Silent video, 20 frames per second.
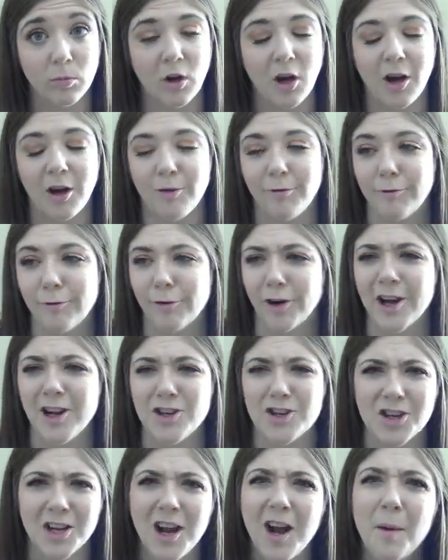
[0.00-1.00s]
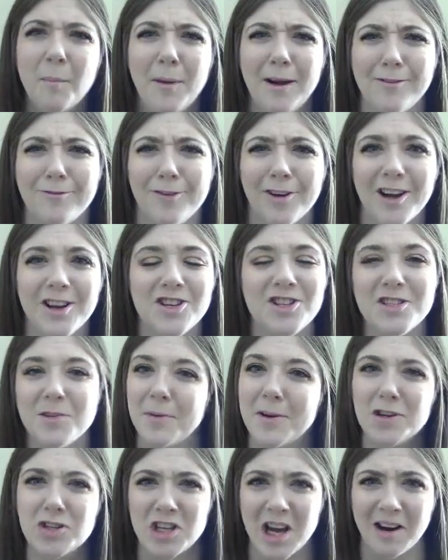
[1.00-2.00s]
uh, fridge, my fridge, it's in
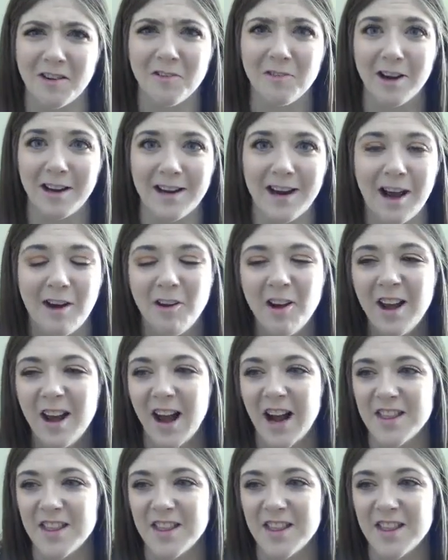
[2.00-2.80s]
my shower right now.